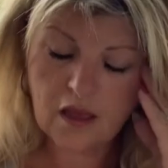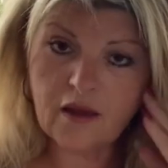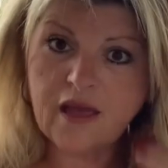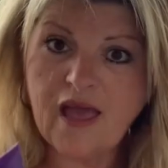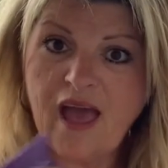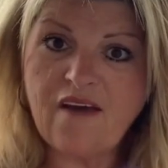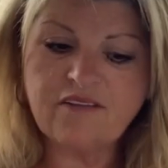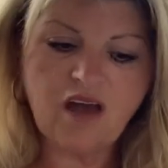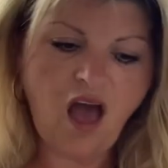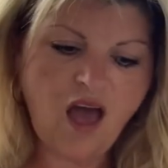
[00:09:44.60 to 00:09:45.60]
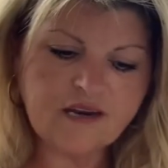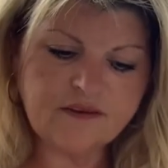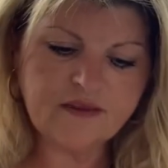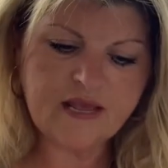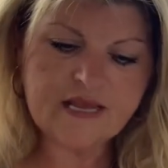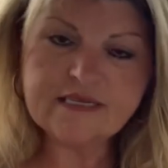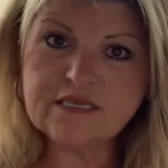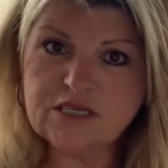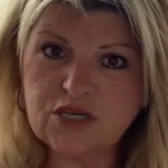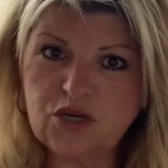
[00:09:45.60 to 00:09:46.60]
Okay, I've got
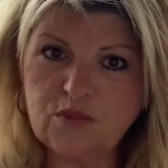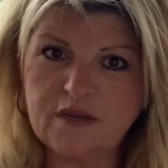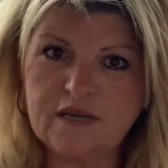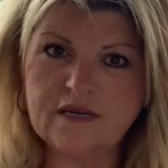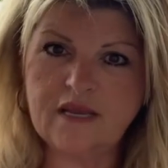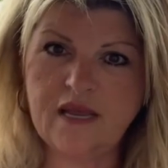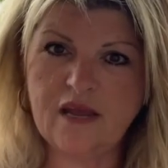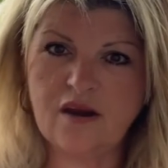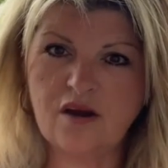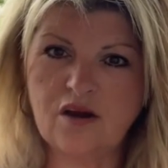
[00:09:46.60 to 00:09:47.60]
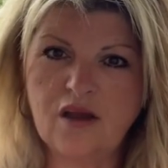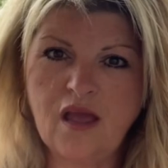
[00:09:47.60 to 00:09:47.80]
this tubing here.